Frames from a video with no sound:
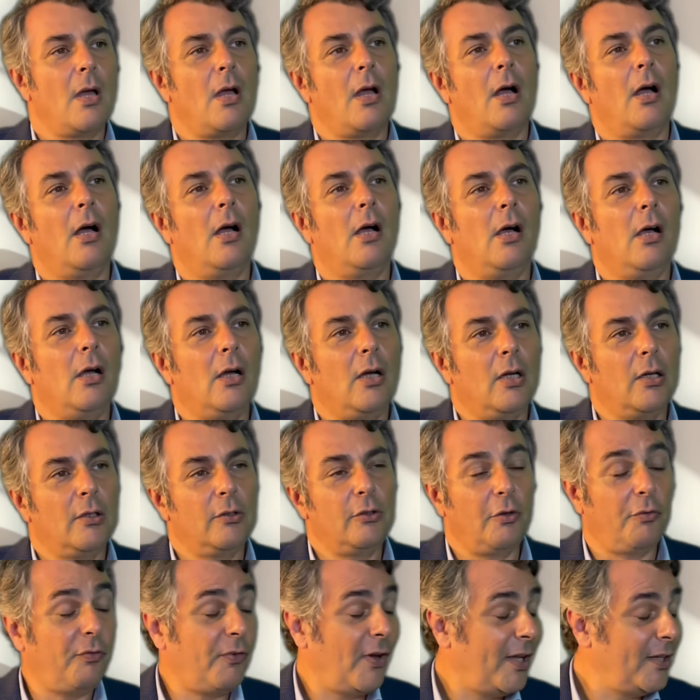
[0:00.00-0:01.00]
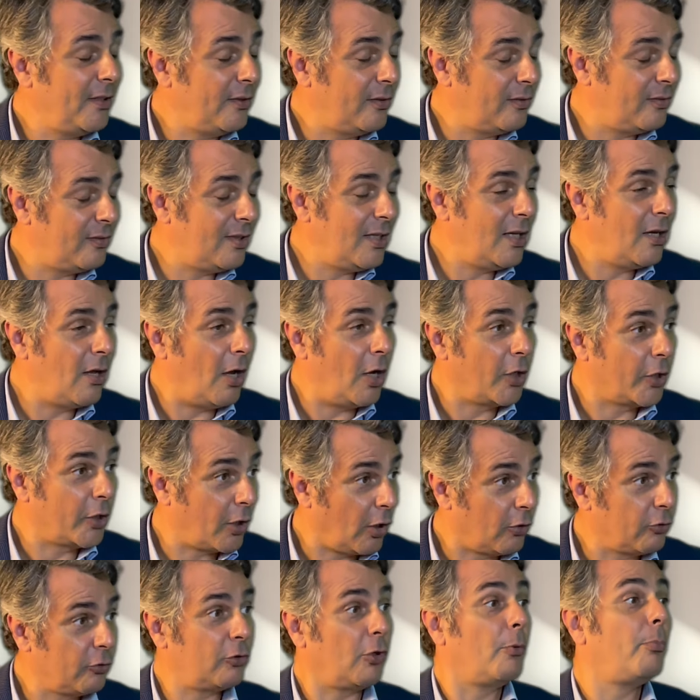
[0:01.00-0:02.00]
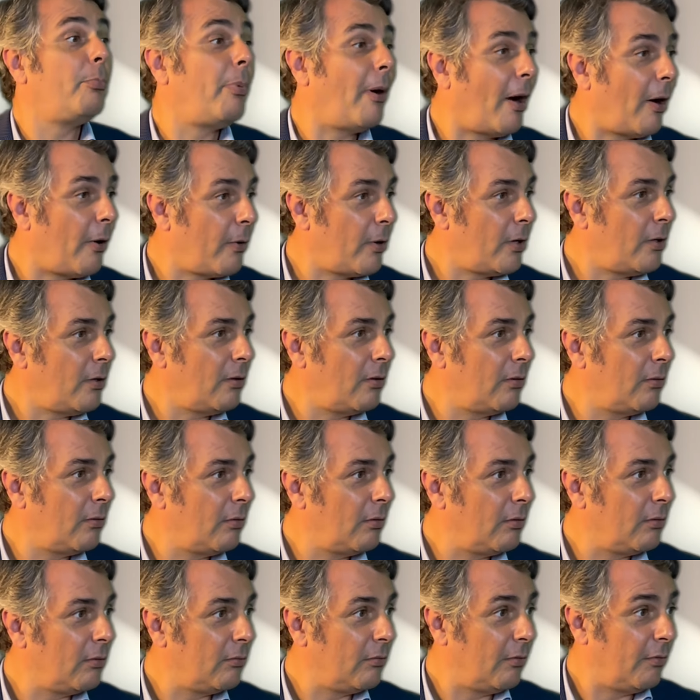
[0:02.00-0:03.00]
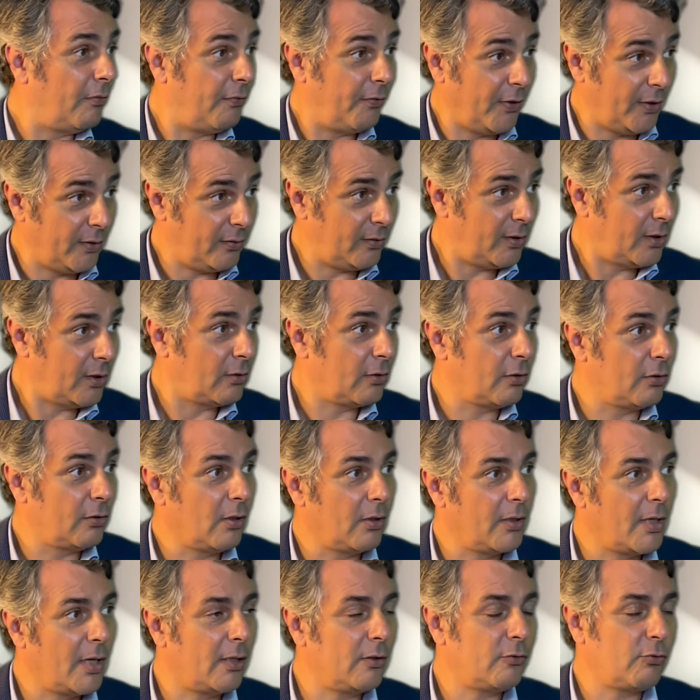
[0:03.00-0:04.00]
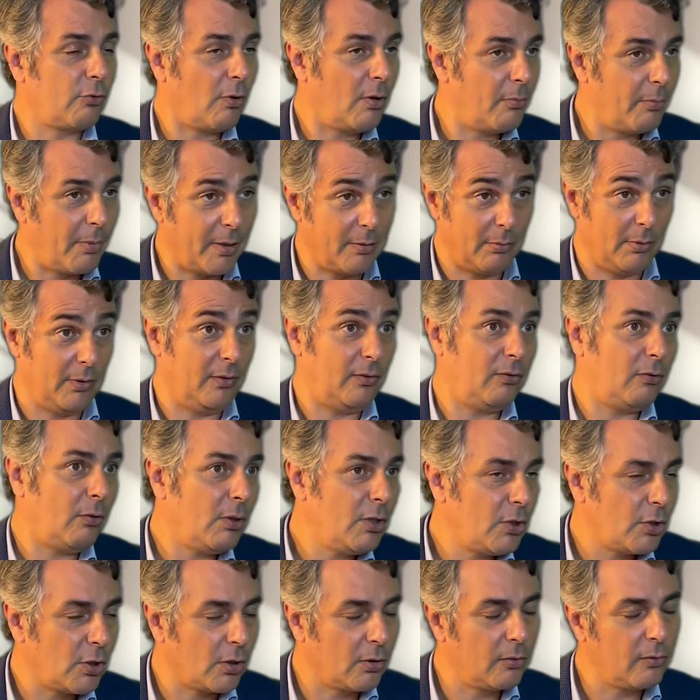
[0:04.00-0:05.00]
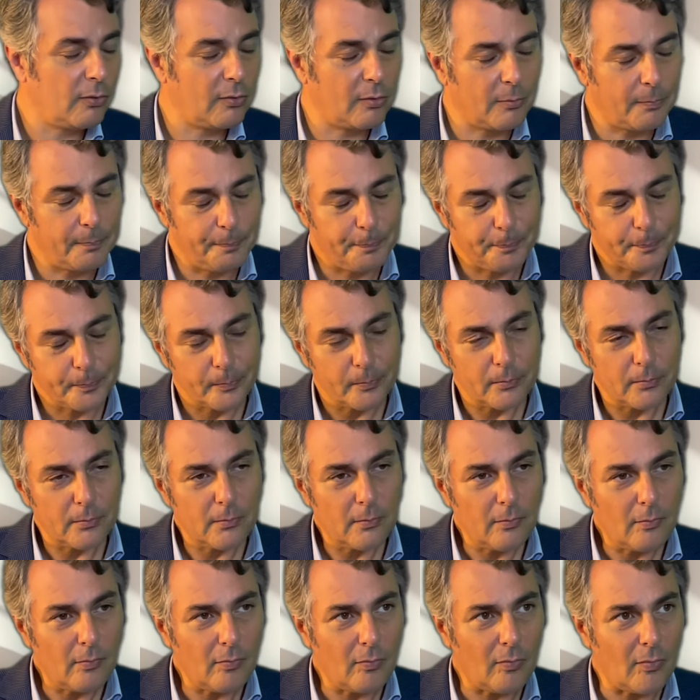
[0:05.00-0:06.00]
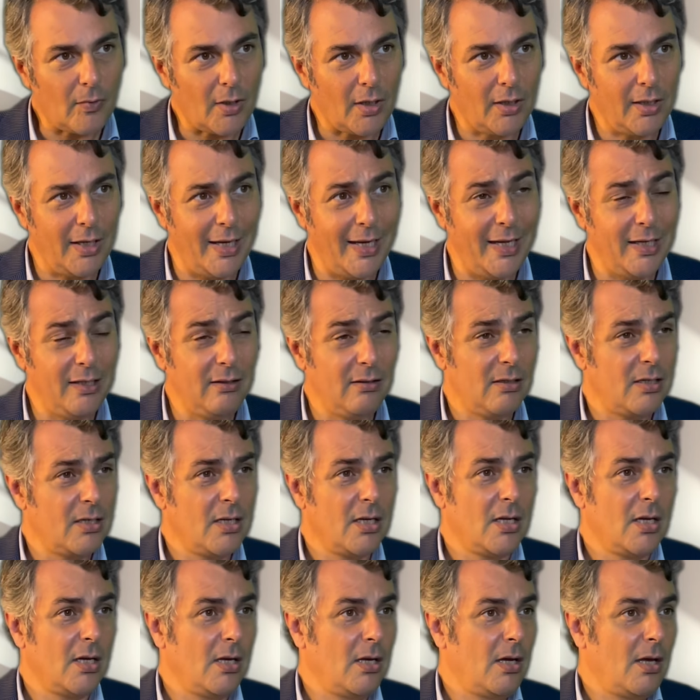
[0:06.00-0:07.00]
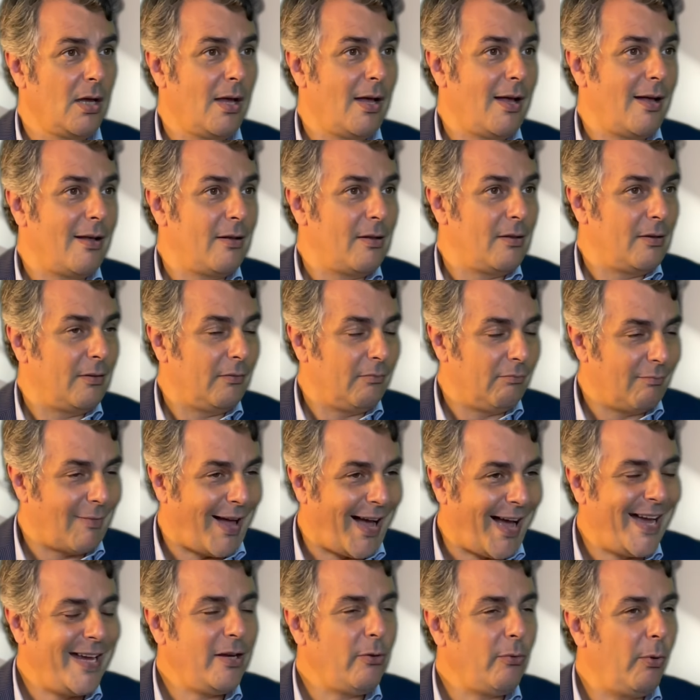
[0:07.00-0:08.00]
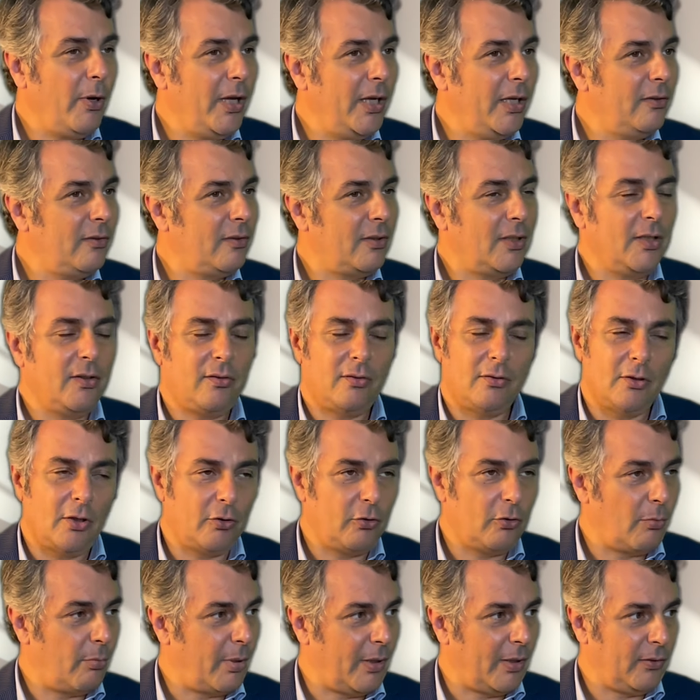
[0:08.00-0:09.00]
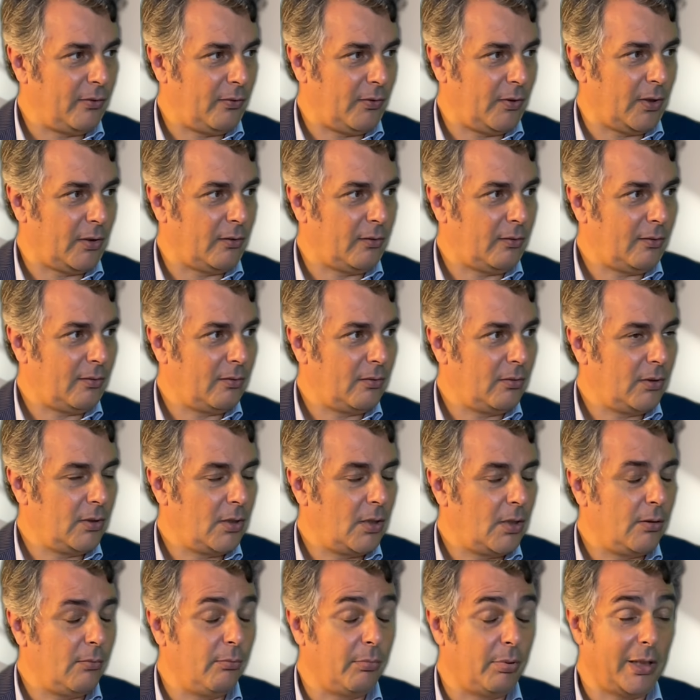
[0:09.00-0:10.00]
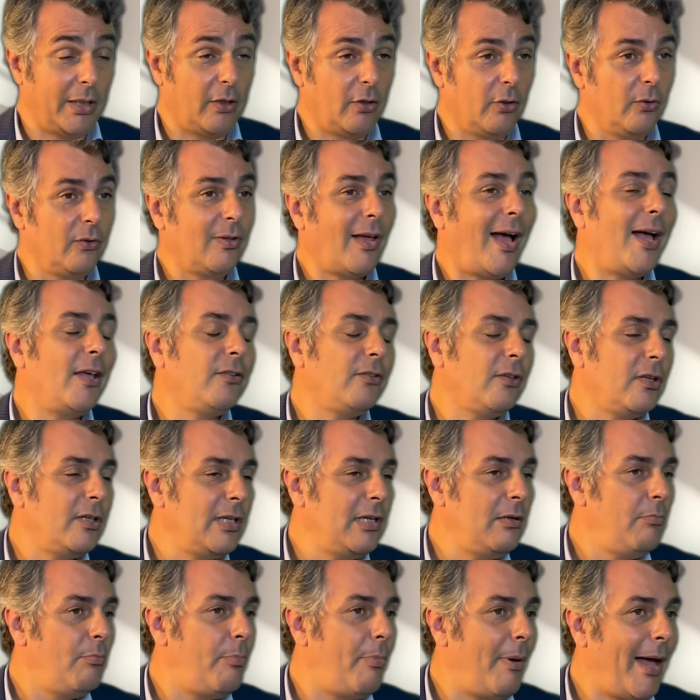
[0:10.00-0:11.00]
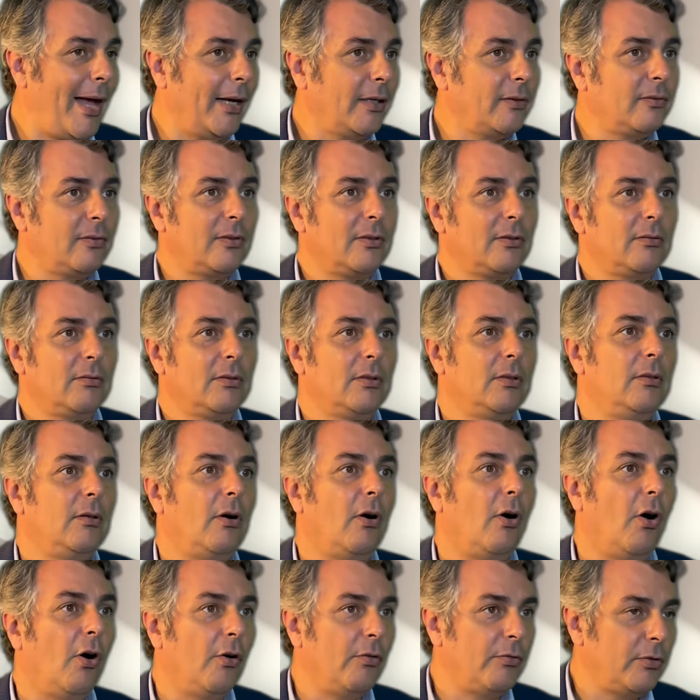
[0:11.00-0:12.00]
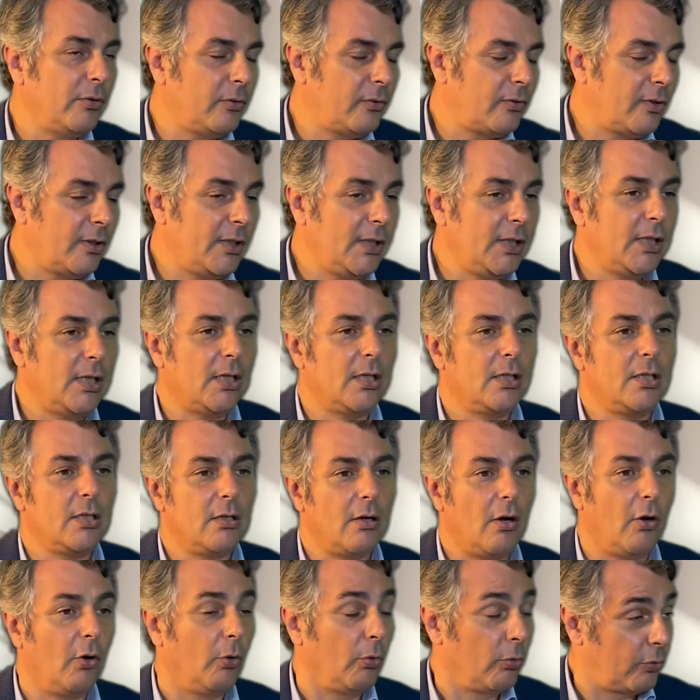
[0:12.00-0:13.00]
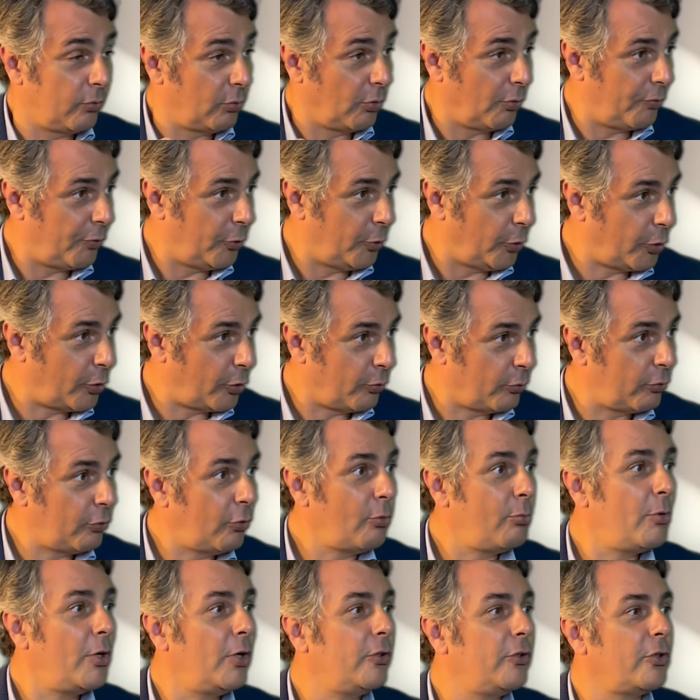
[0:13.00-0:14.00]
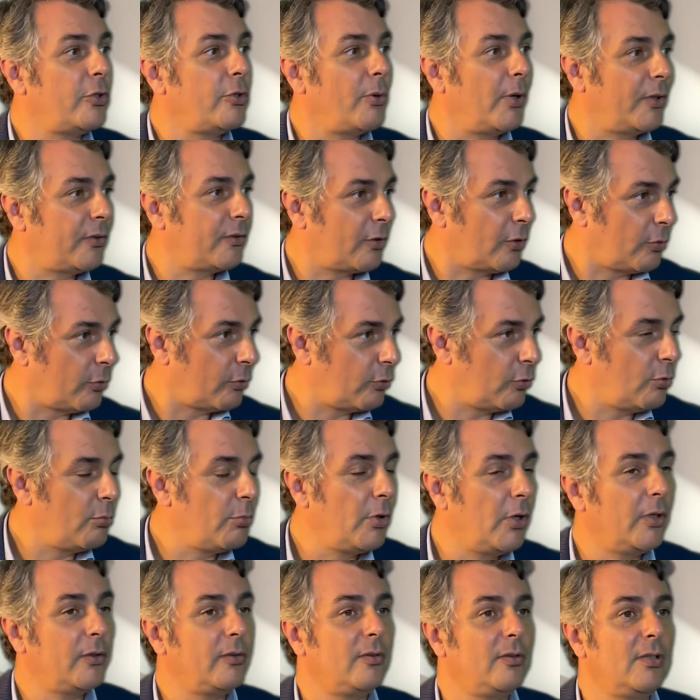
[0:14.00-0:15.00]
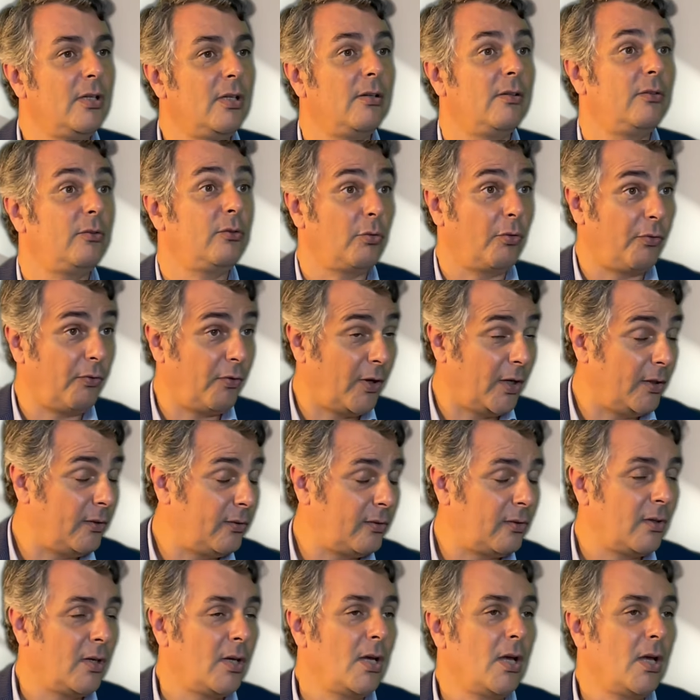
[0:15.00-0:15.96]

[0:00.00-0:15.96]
The Fed is still a counterpower facing the Donald Trump administrations. And high rate, it's not the best things because it has an impact, obviously, also for the consumer. The US consumer is nil to face